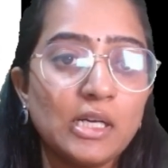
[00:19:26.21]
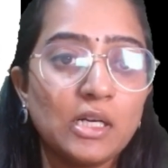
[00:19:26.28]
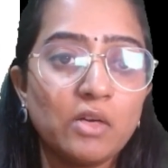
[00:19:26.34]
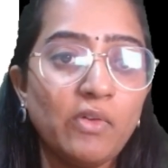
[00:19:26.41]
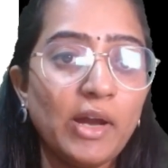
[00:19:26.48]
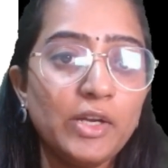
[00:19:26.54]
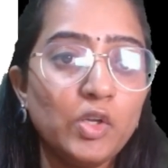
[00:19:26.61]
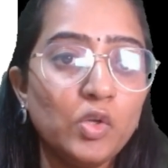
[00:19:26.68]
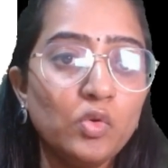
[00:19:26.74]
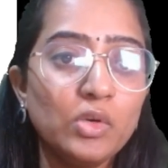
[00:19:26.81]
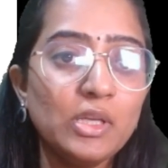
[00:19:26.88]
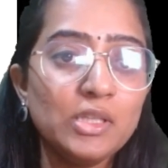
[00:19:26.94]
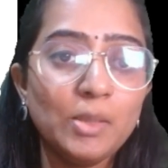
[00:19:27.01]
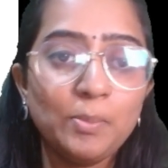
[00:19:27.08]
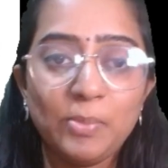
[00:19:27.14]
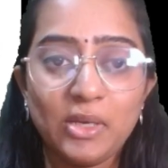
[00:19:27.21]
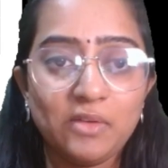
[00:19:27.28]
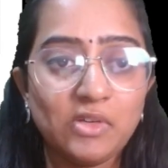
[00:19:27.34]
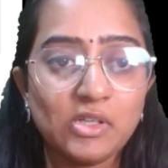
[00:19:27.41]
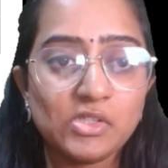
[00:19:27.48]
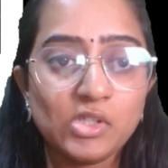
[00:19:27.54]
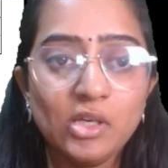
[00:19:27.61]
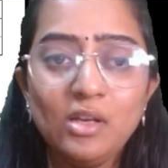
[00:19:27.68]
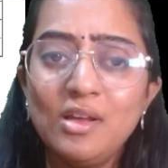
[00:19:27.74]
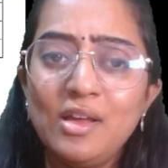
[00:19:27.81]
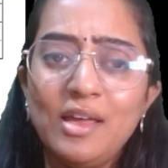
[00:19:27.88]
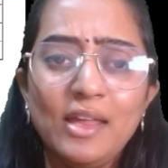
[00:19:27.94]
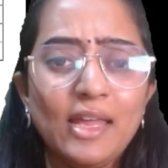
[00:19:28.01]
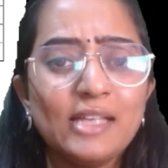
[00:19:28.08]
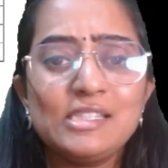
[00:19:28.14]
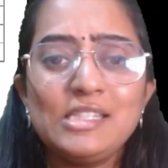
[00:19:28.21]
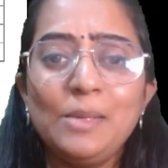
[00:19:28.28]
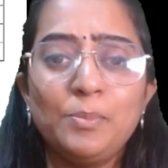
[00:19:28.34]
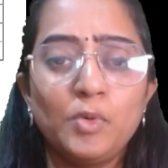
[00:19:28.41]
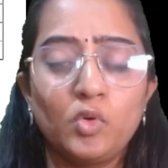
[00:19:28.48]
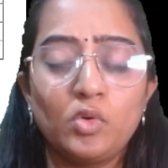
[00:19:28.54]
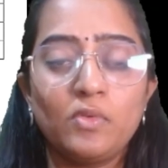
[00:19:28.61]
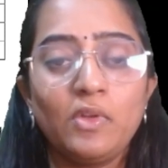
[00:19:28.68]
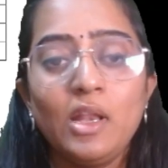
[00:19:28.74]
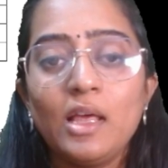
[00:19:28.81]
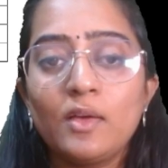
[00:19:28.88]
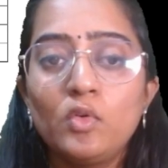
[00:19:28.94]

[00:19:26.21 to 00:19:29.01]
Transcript: acquired during the previous year except goodwill.